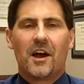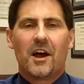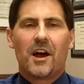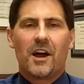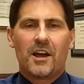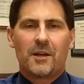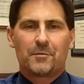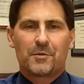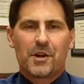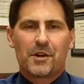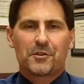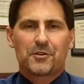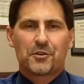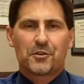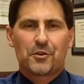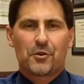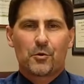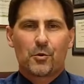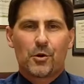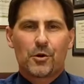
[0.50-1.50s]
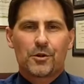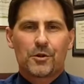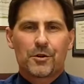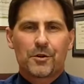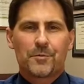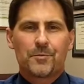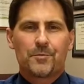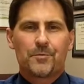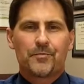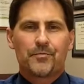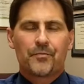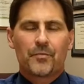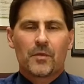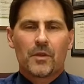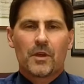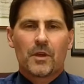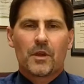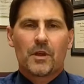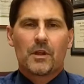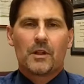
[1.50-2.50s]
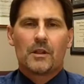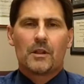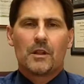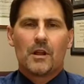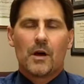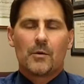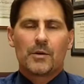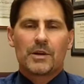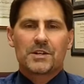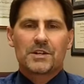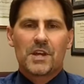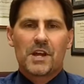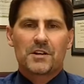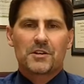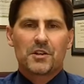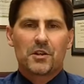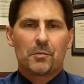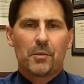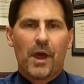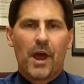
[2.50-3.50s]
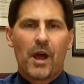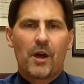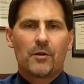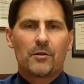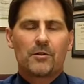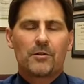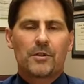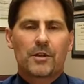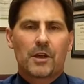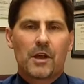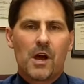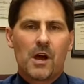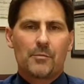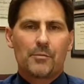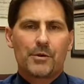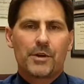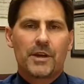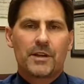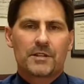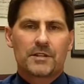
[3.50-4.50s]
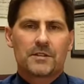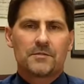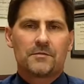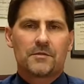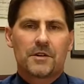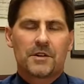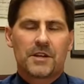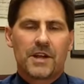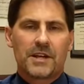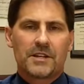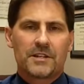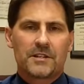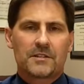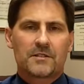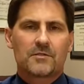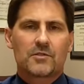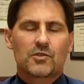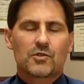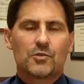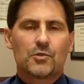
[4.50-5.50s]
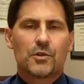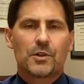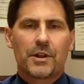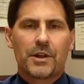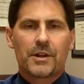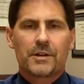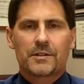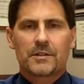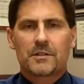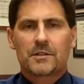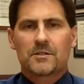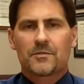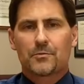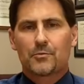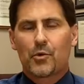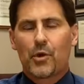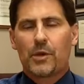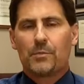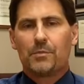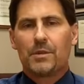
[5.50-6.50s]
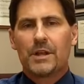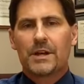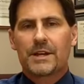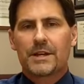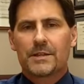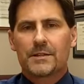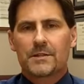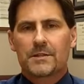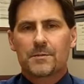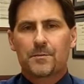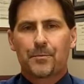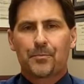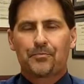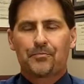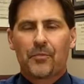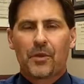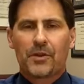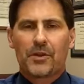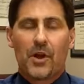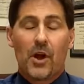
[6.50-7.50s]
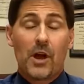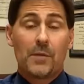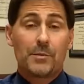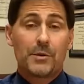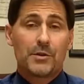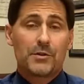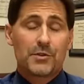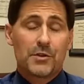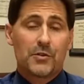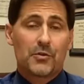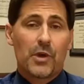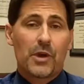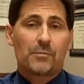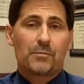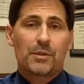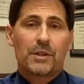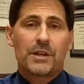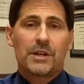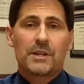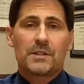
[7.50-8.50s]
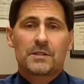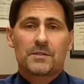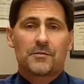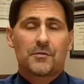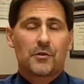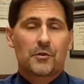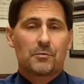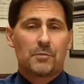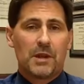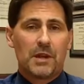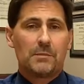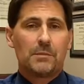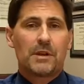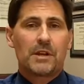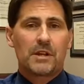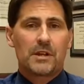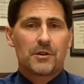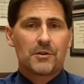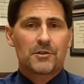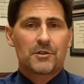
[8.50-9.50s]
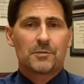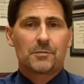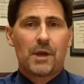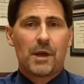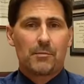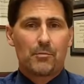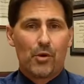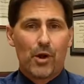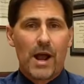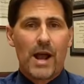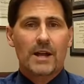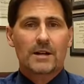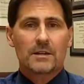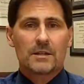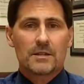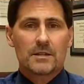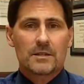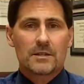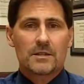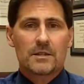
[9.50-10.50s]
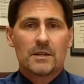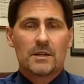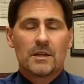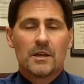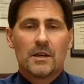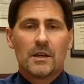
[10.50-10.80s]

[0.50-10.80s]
Hi, I'm Dr. Kurt Woeller. I want to talk to you about the Comprehensive Digestive Stool Analysis from Great Plains. Now, I've been using Great Plains for many, many years in my practice.